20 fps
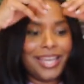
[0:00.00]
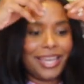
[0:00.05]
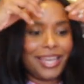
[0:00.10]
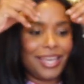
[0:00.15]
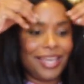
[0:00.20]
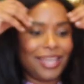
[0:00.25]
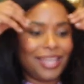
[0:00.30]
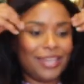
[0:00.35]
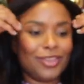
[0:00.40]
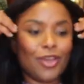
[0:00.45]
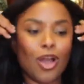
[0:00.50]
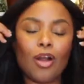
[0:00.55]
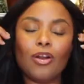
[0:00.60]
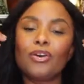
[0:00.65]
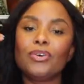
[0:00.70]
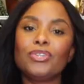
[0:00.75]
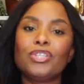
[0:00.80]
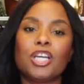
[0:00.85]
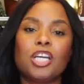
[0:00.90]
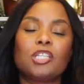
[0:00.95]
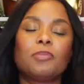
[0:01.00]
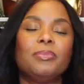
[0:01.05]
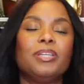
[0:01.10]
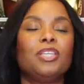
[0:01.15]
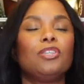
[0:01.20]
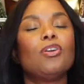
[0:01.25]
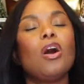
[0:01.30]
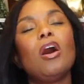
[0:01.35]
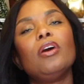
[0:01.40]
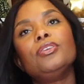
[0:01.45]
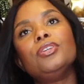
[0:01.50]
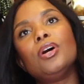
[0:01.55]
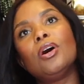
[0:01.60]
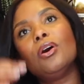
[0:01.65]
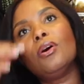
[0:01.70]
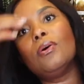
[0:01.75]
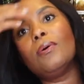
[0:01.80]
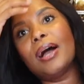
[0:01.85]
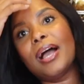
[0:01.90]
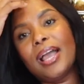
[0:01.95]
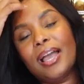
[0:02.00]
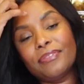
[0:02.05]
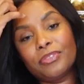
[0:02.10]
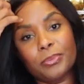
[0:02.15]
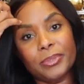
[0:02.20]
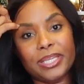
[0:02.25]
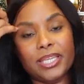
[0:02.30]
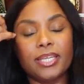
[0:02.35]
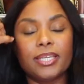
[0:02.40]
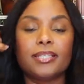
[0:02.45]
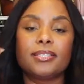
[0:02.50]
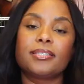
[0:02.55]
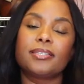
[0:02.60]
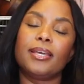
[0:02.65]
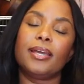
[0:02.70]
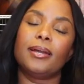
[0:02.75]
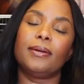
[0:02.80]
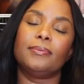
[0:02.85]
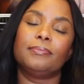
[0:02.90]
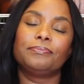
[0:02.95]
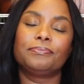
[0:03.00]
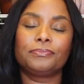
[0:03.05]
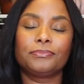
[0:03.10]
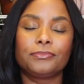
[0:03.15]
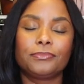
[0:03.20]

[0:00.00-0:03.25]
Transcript: And y'all gonna judge me. Y'all know I have 3 kids now.